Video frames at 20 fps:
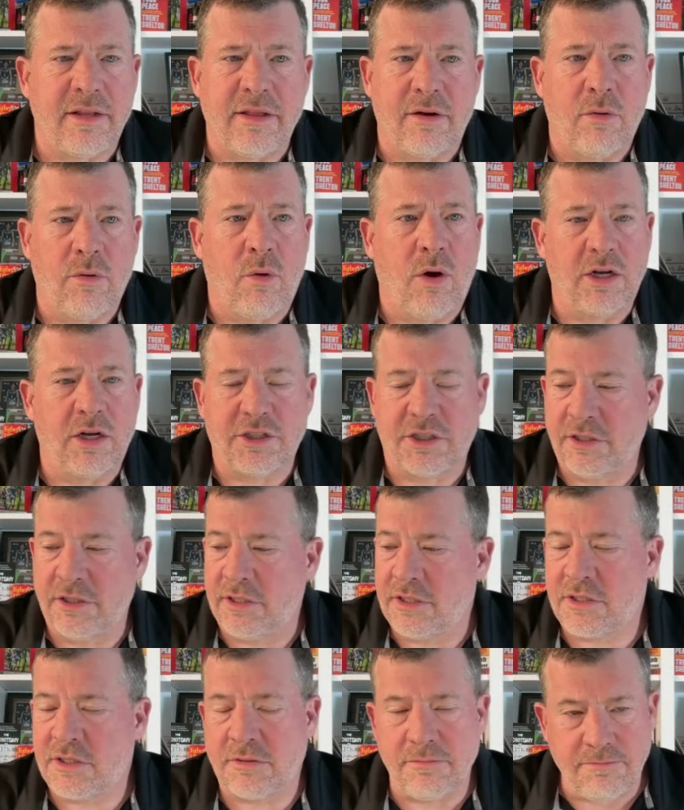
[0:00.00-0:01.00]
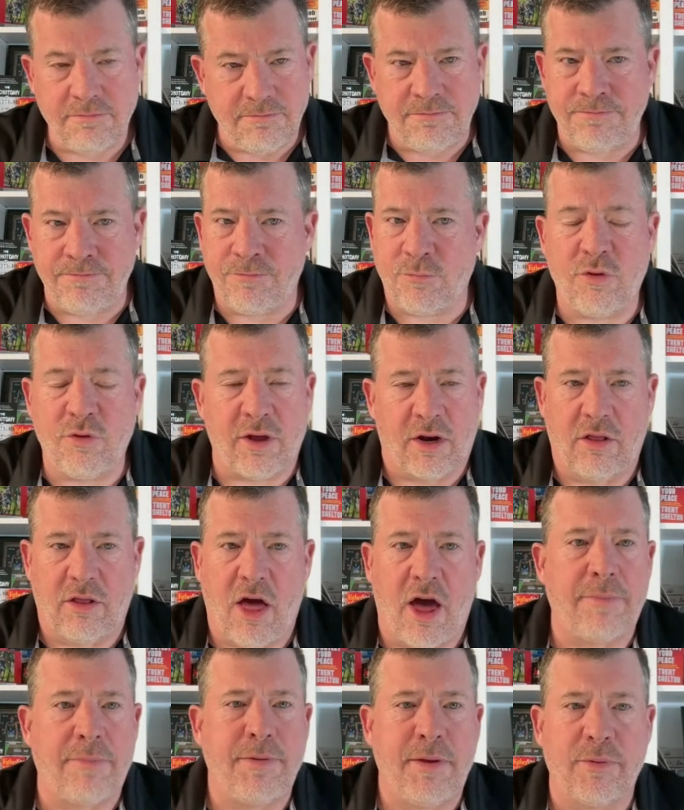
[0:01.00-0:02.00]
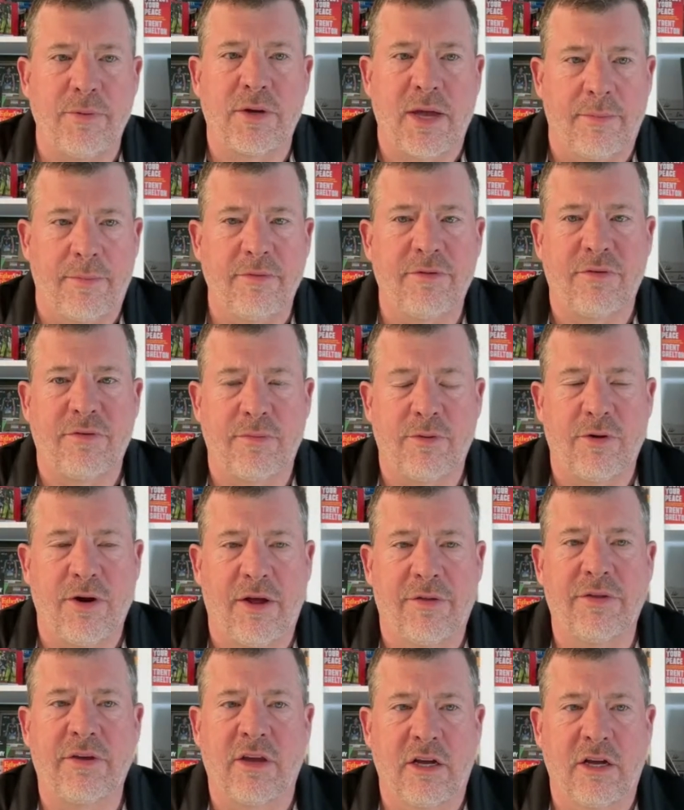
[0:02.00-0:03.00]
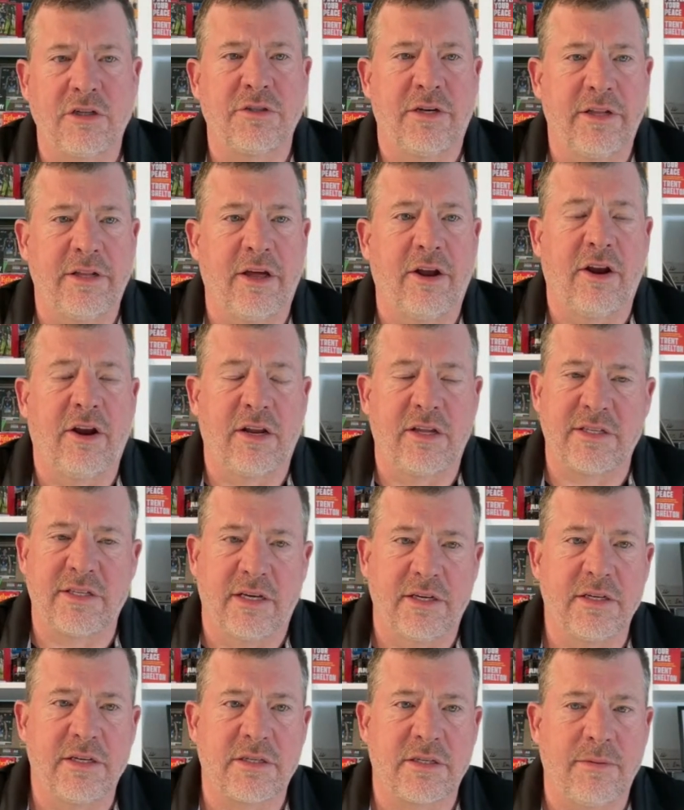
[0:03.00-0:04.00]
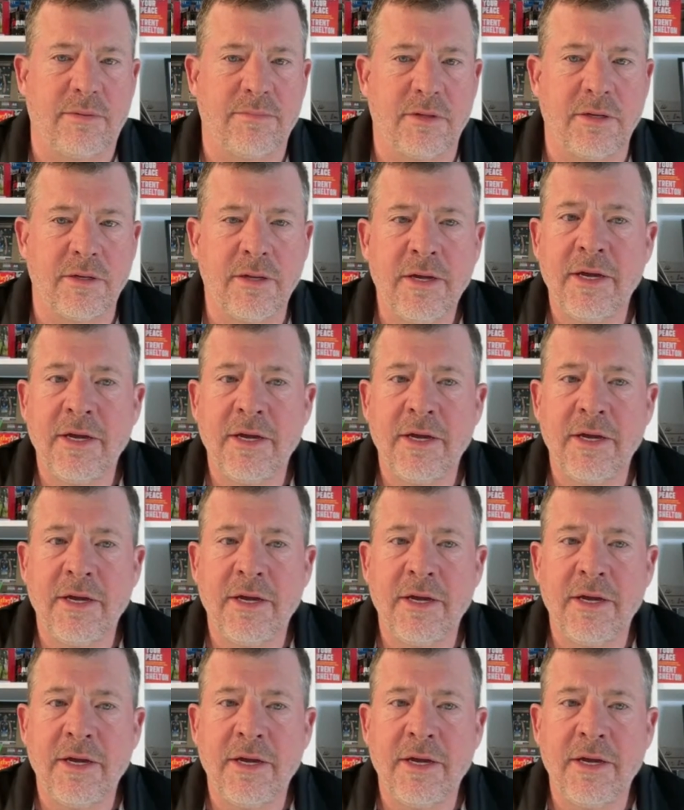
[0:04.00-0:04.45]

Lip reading: that are watching this, we got a lot of people coming from around the country, and that ought to tell you something.